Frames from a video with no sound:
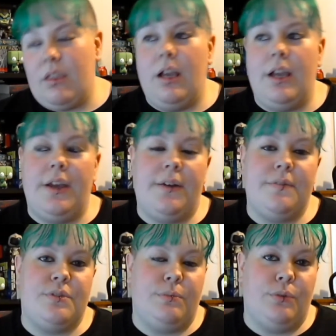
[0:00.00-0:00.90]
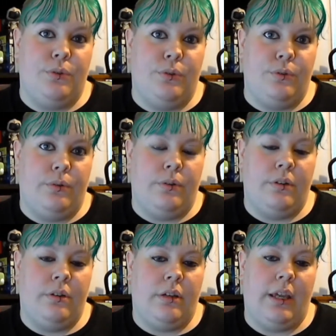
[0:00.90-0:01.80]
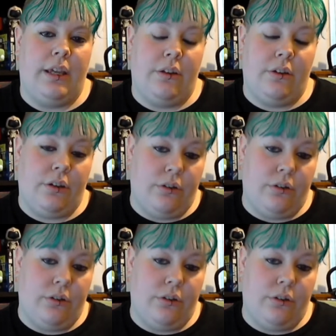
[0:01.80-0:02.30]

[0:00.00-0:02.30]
I have some new hand-dyed